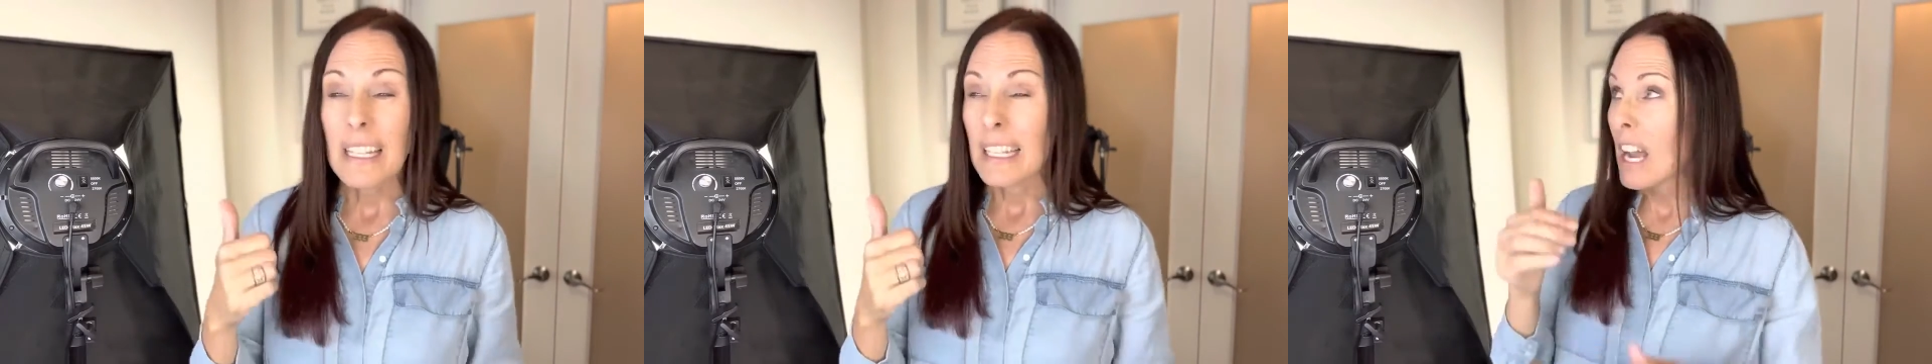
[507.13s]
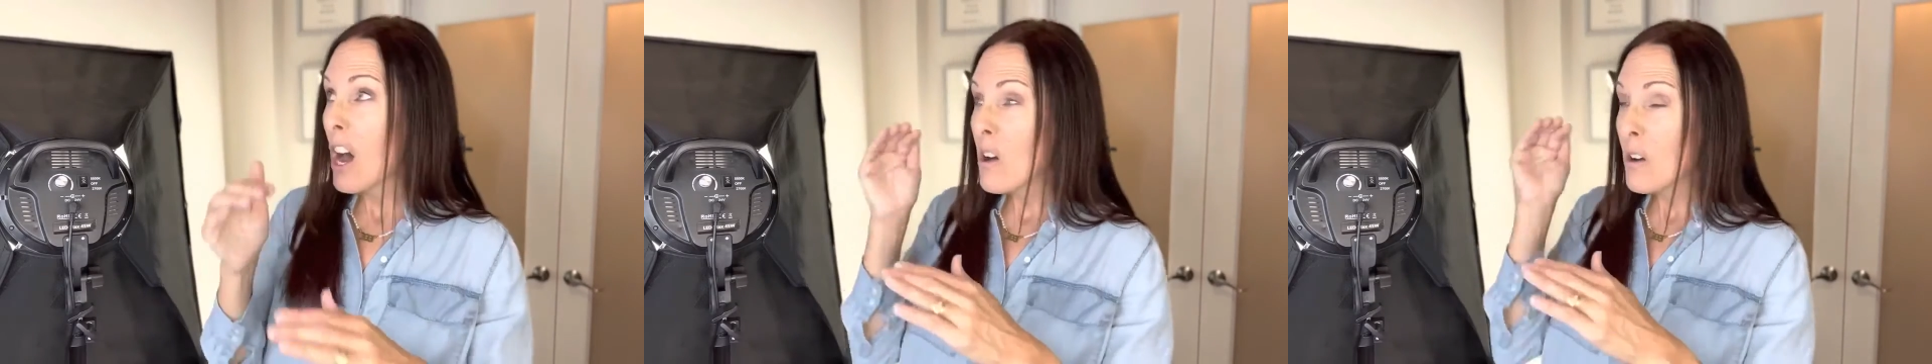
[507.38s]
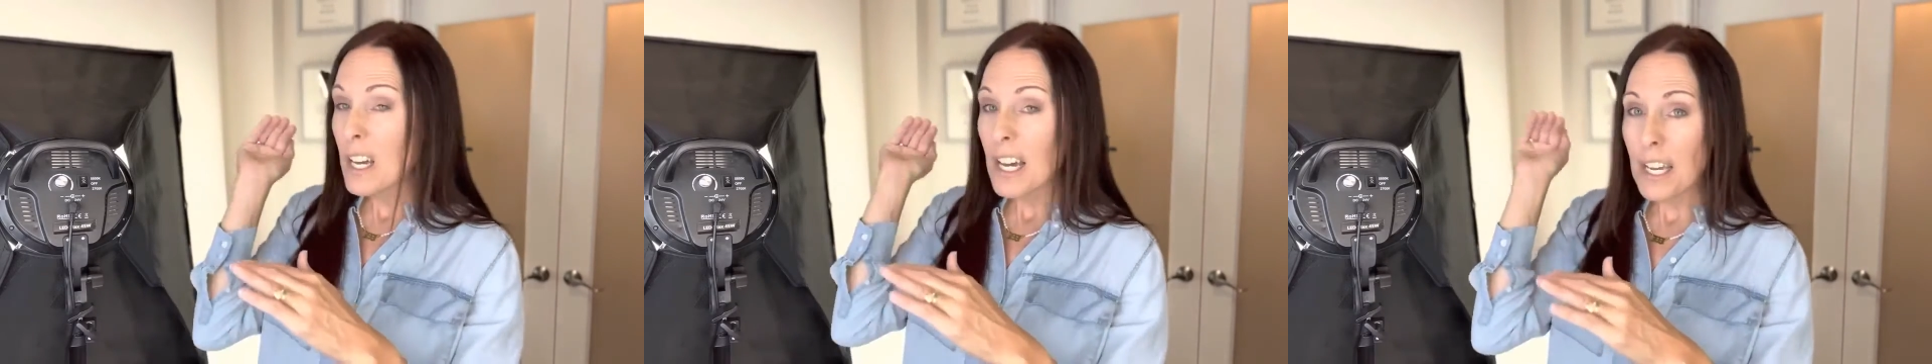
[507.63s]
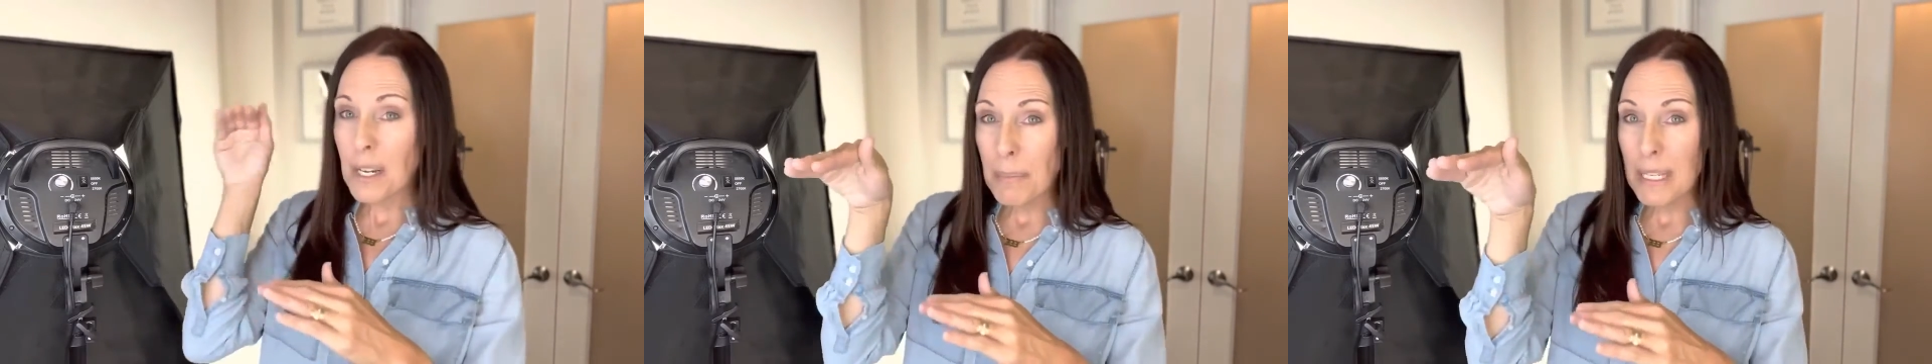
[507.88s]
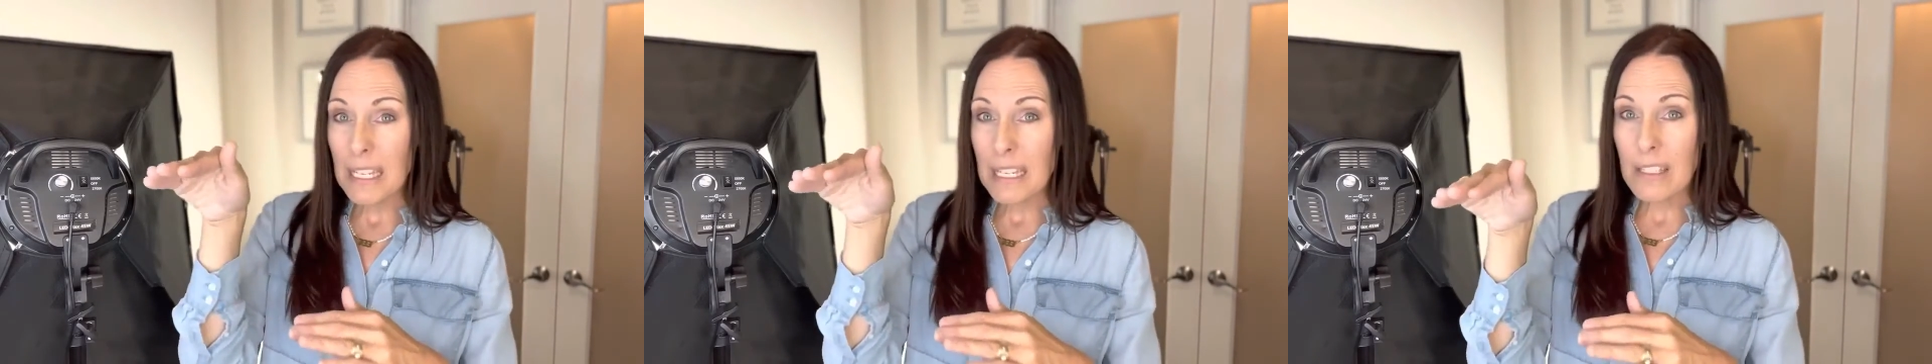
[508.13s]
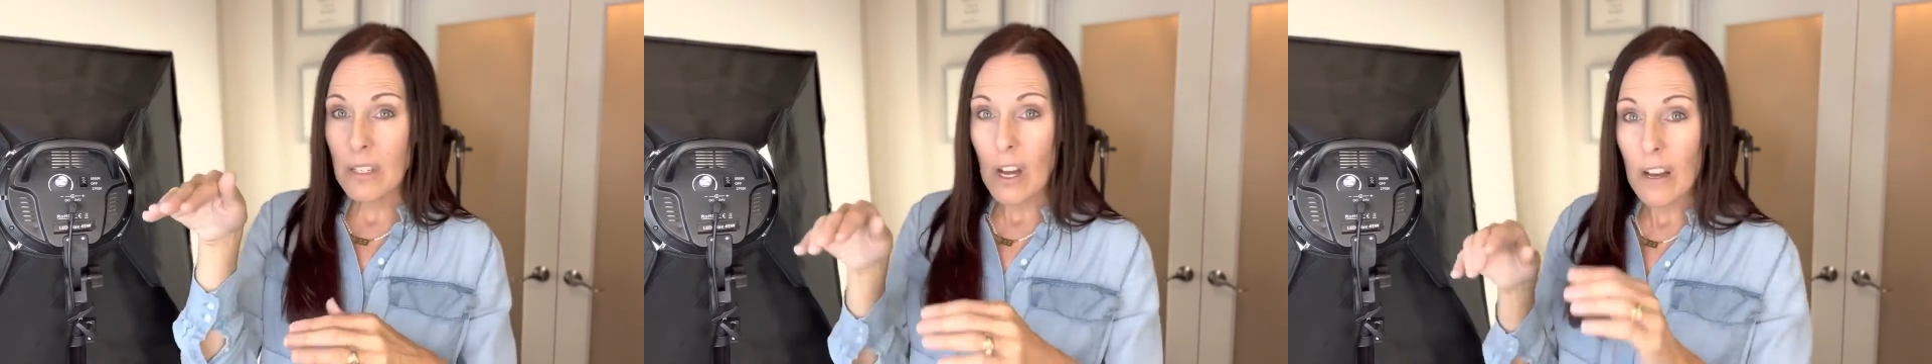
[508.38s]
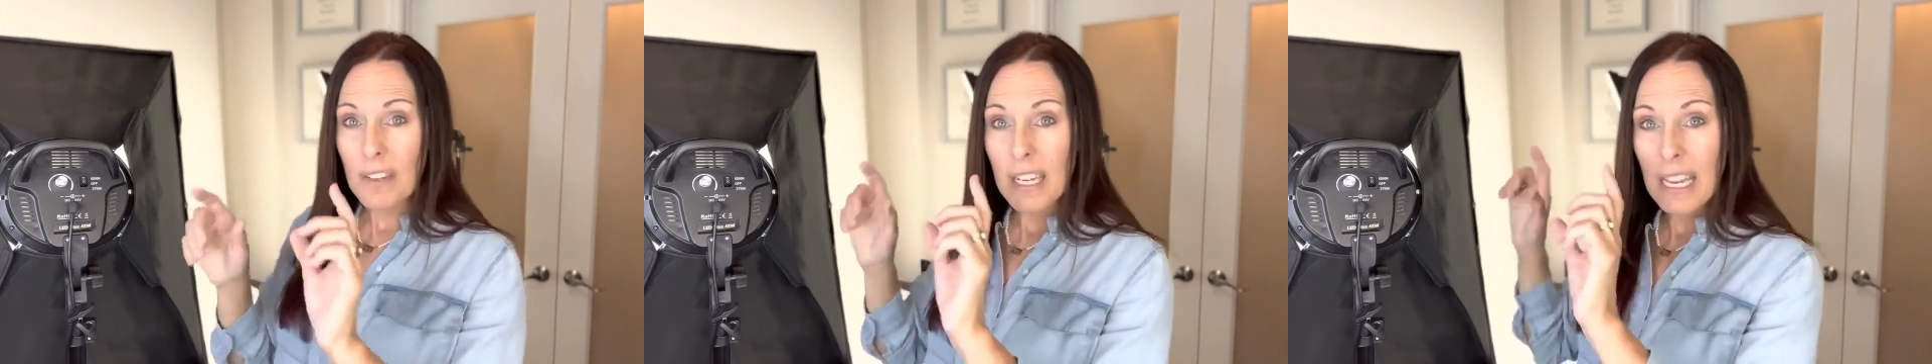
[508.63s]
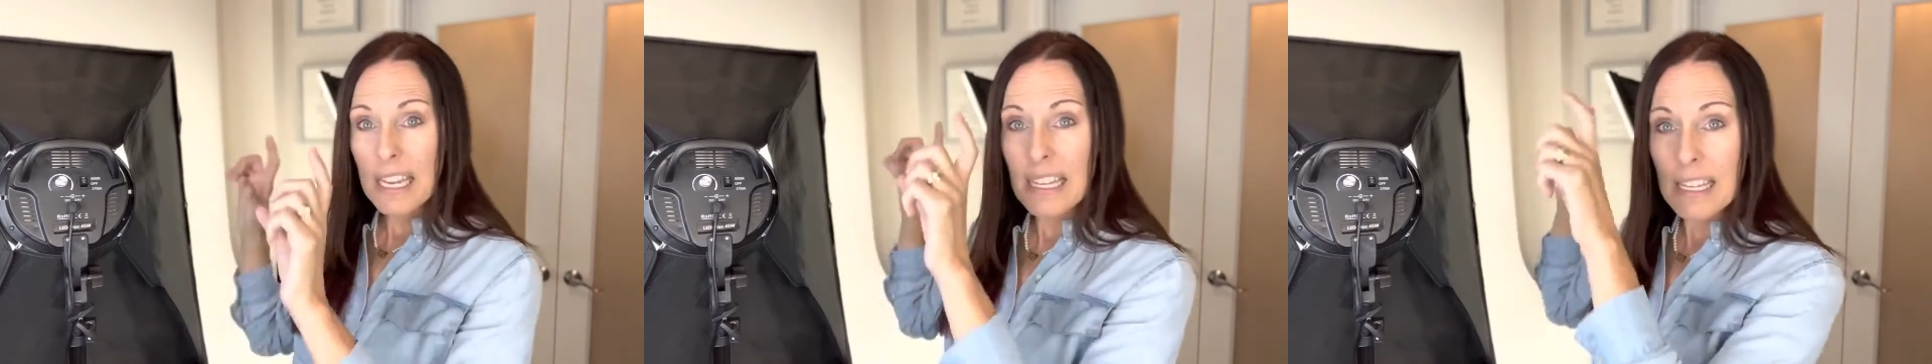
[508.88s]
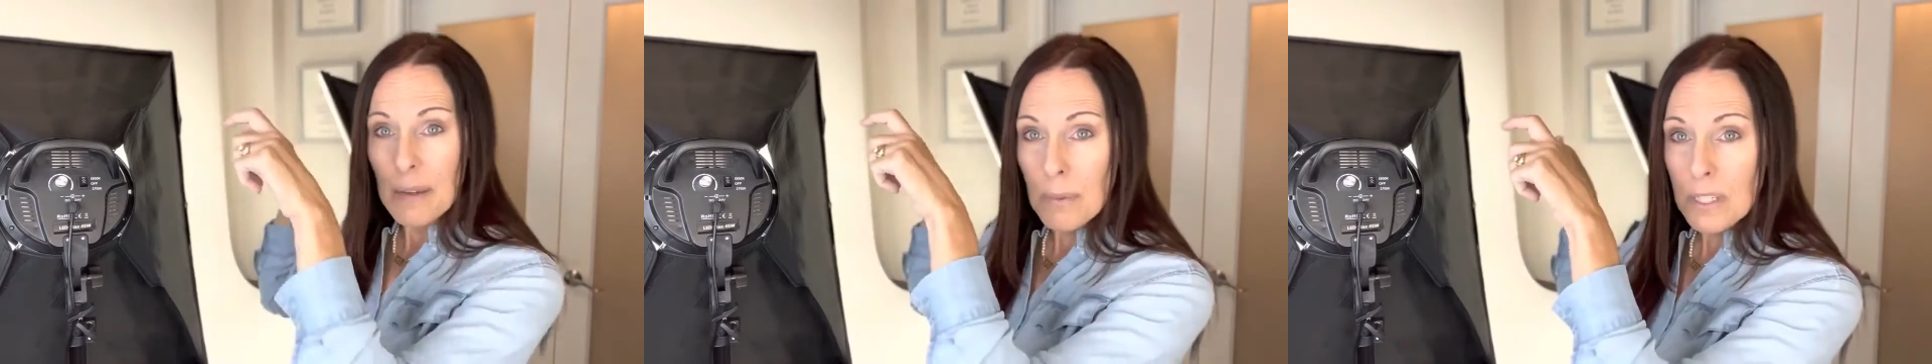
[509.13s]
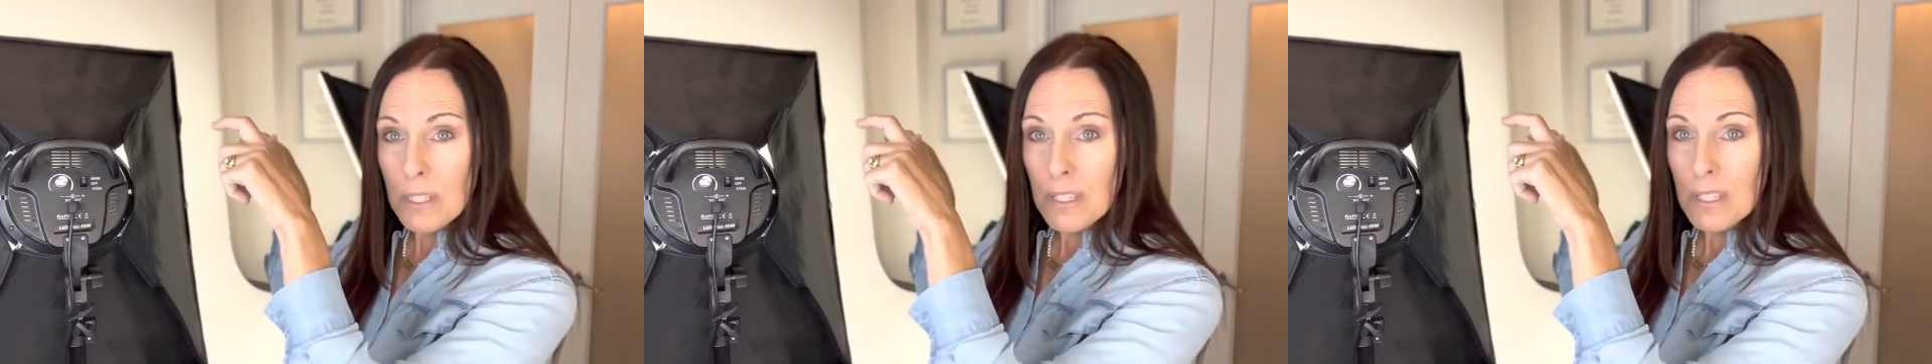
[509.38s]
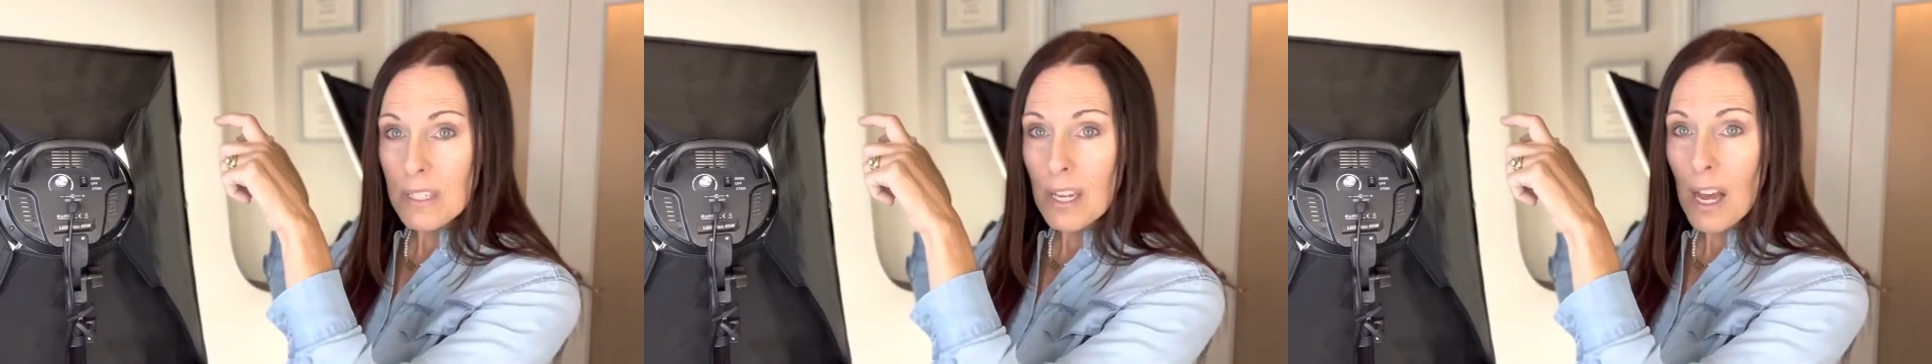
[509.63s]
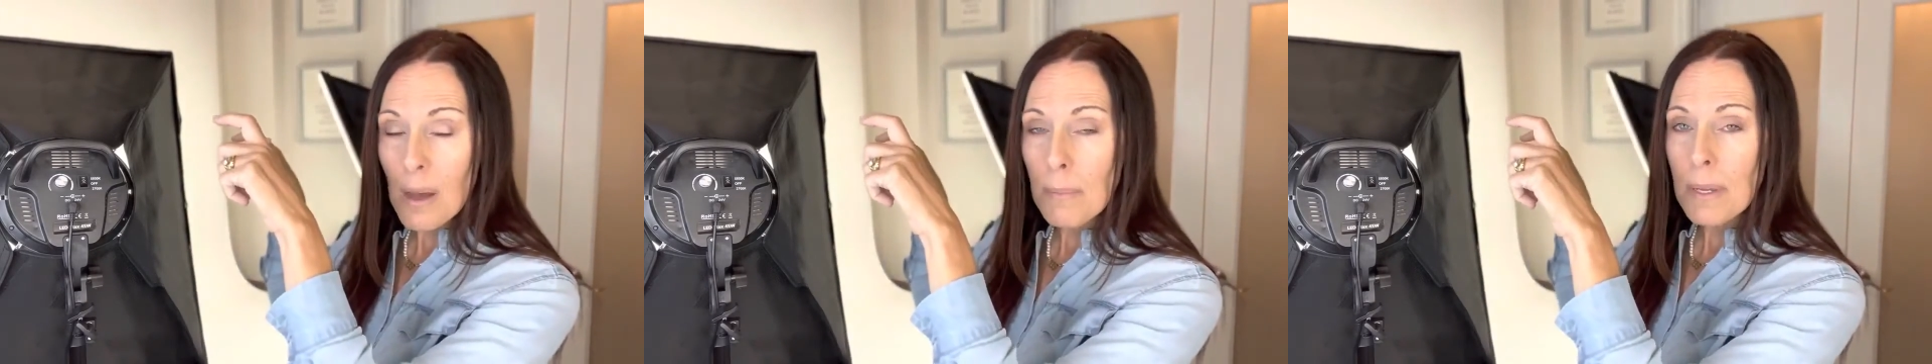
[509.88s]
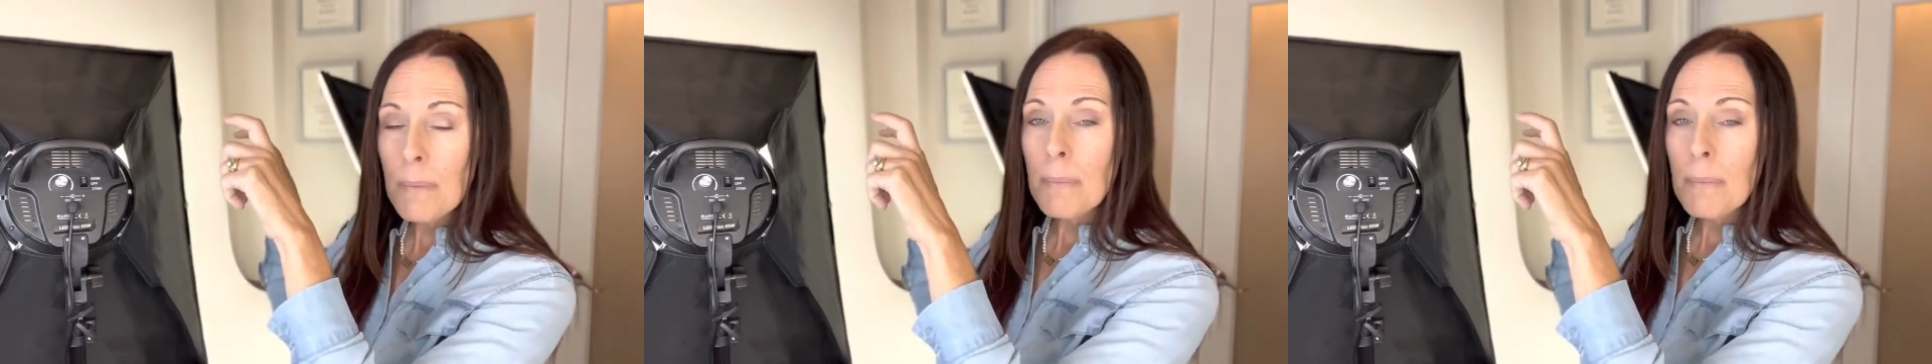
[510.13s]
like I'll cut a piece off and I clamp it to the top.